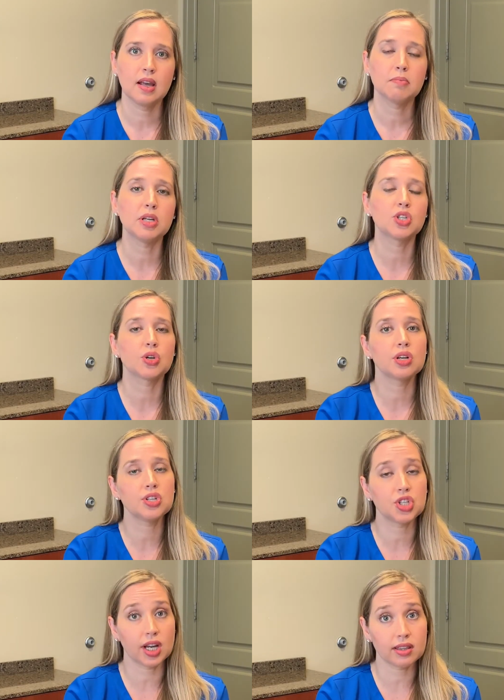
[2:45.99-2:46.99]
Be sure to
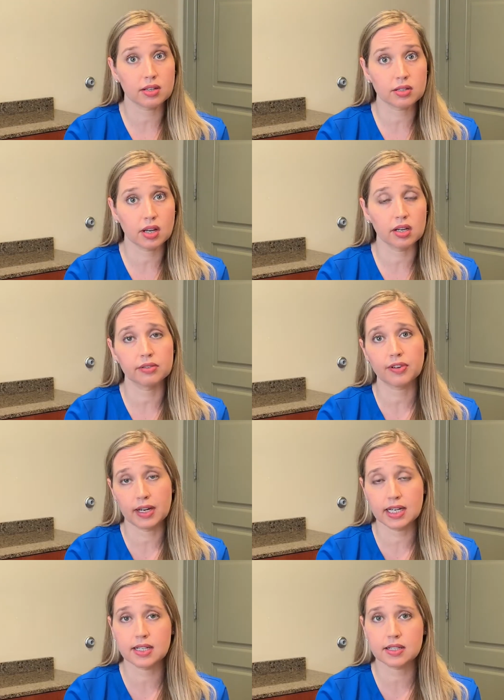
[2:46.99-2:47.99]
check their tongue for
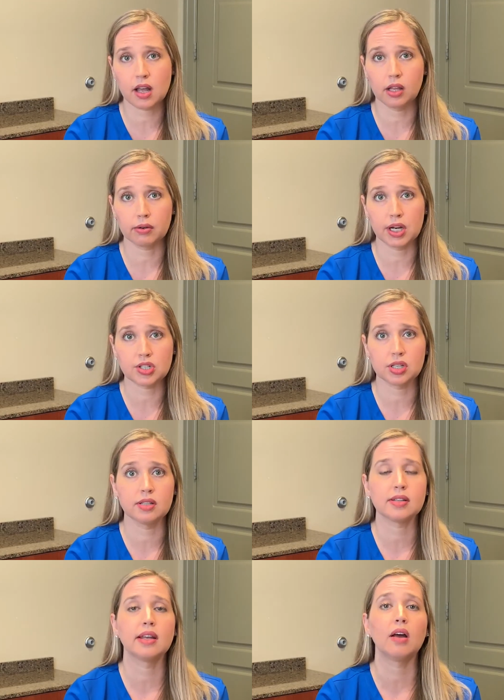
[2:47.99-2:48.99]
any
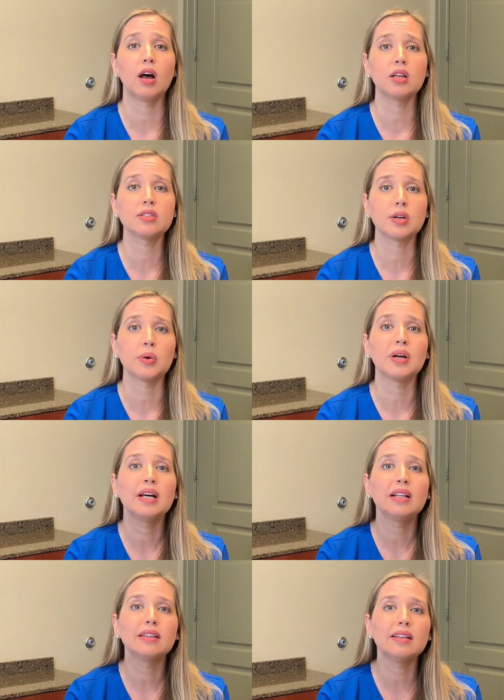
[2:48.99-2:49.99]
discolorations and also
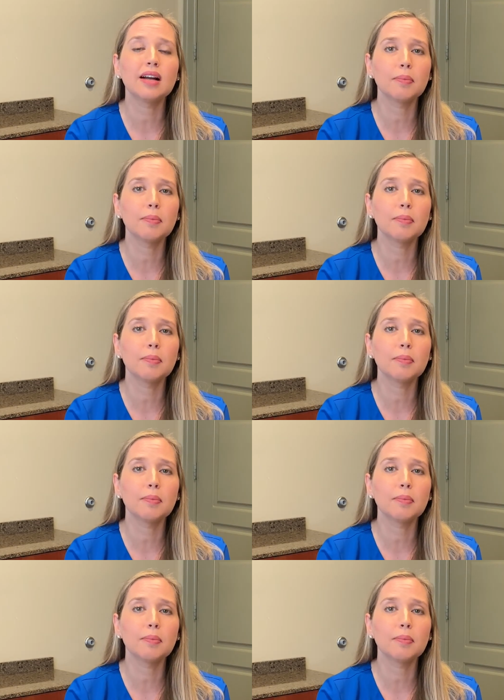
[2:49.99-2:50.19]
look